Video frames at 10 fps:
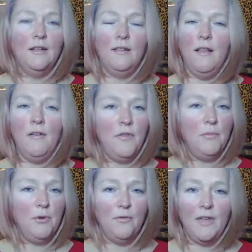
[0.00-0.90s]
love the
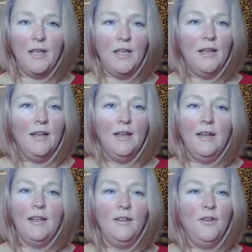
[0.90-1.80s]
movie.
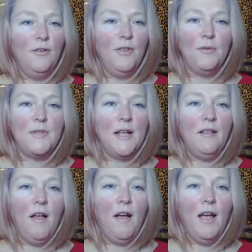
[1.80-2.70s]
You know, there was that
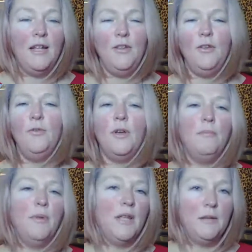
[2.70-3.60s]
line, "You
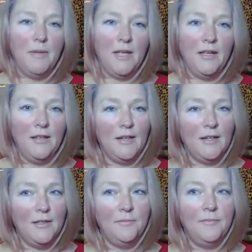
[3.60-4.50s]
complete me."
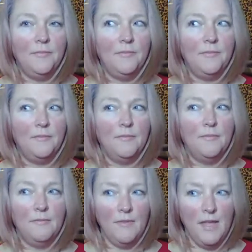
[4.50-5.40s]
Um,
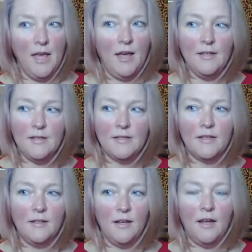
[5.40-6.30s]
yes,
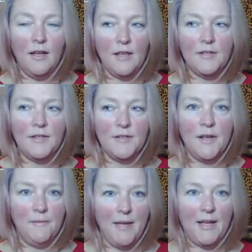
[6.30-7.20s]
I guess in
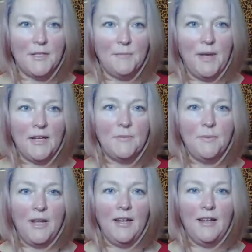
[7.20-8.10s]
some aspects,
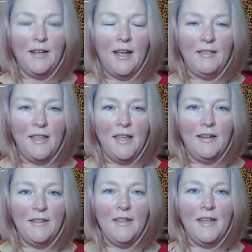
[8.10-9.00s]
but at the
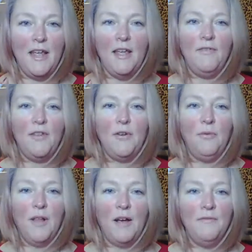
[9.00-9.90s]
end of the day, if you
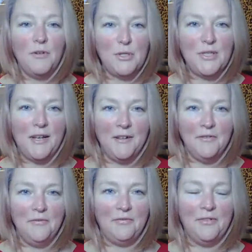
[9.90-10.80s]
don't love
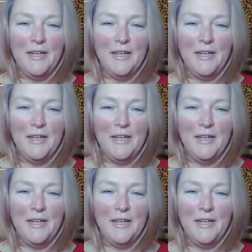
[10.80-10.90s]
yourself,